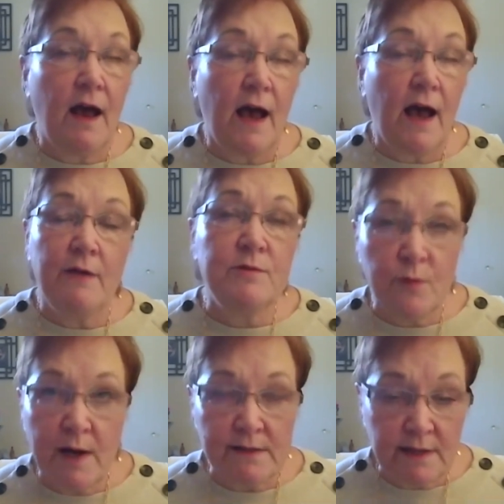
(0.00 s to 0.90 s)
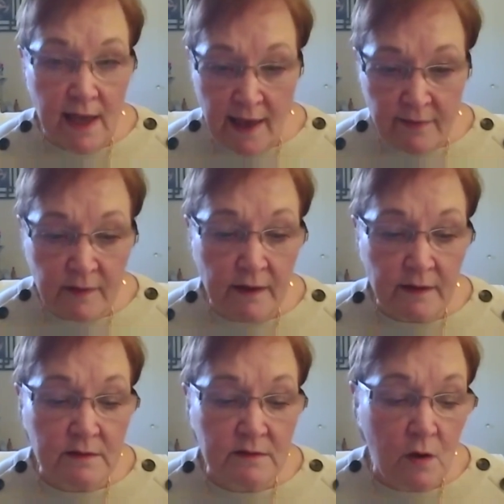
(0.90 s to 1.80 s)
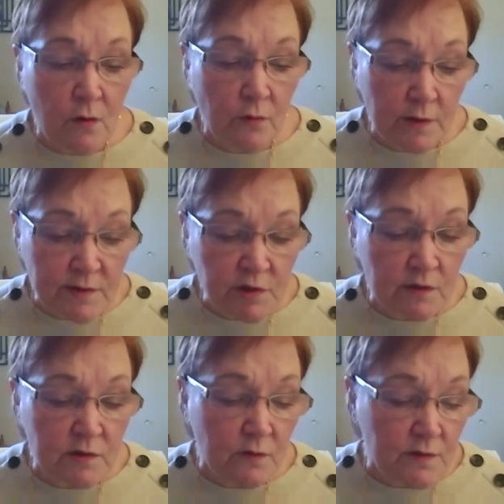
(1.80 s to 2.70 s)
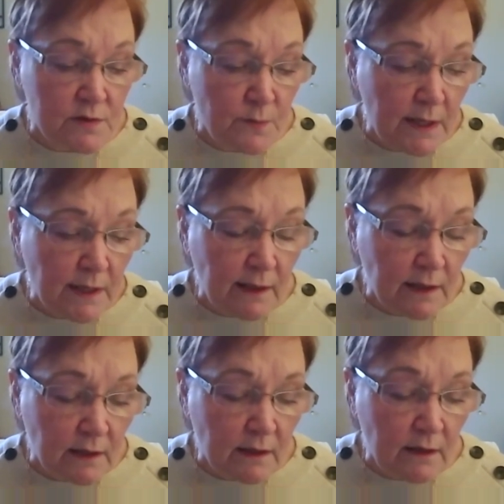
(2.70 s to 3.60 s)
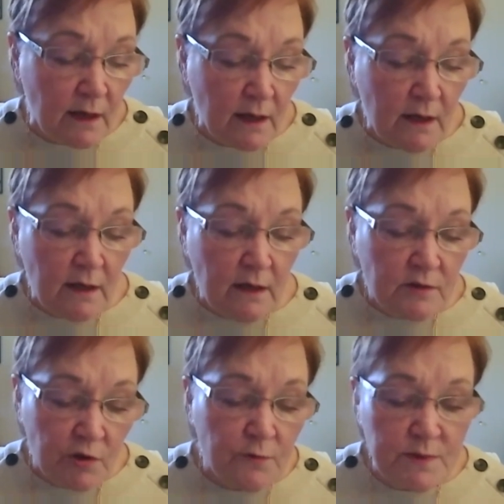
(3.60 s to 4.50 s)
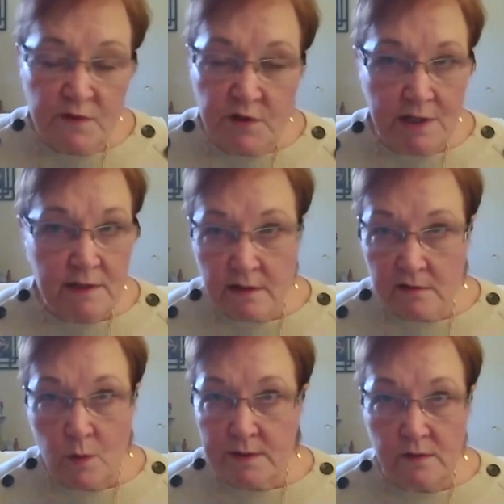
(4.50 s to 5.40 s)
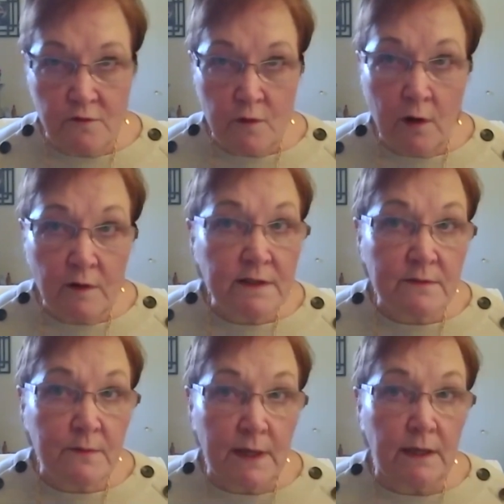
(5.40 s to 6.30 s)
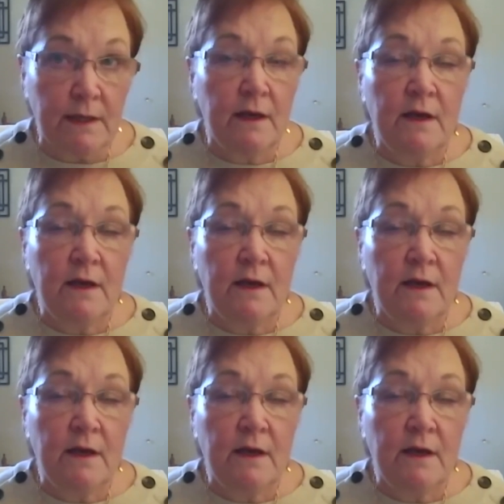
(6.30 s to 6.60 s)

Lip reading: I was raised Catholic, so Christian, so to speak, in terms of Jesus wasn't foreign to me,